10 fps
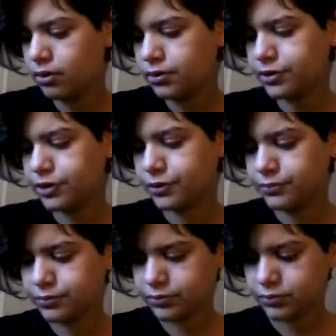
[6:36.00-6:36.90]
too,
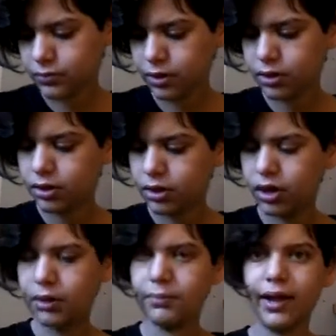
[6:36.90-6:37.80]

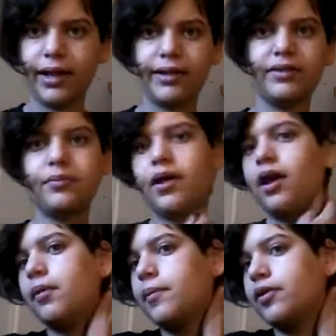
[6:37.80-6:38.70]
that I like to play
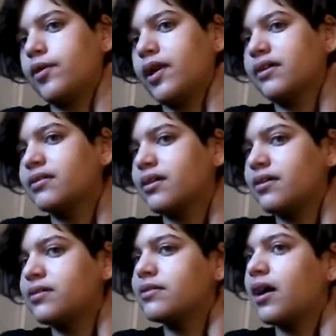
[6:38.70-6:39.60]
on my 3DS,
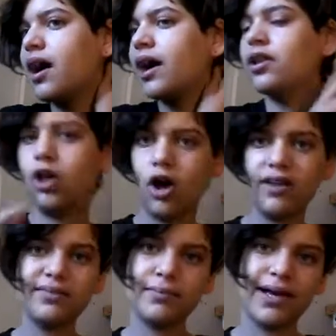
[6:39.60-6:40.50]
because I
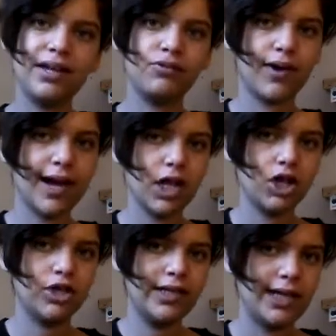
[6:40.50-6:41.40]
lost my regular
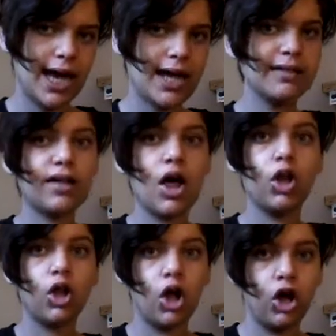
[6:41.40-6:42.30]
DS a
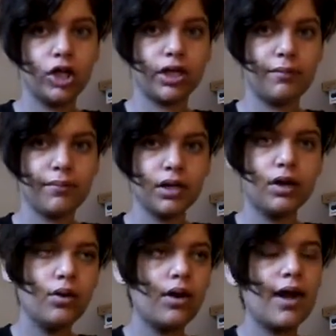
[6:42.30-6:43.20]
long time
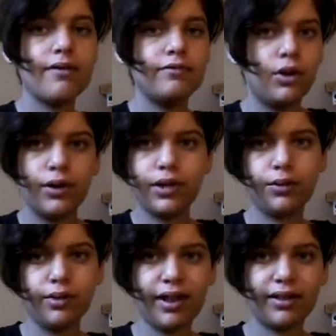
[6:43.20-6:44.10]
ago. I have no idea
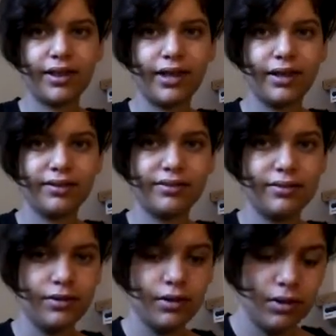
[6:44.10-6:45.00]
where that thing is.
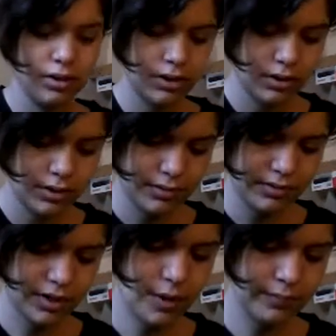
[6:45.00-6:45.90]

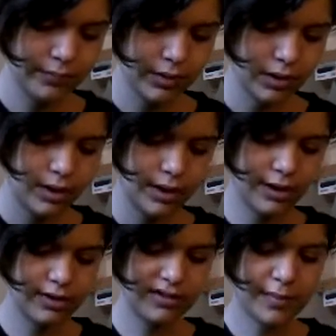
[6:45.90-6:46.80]
So,
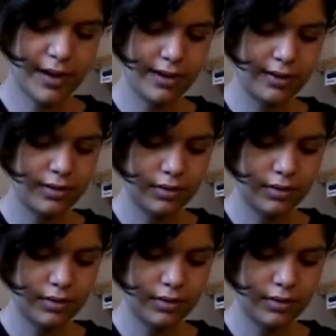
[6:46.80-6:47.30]
here's my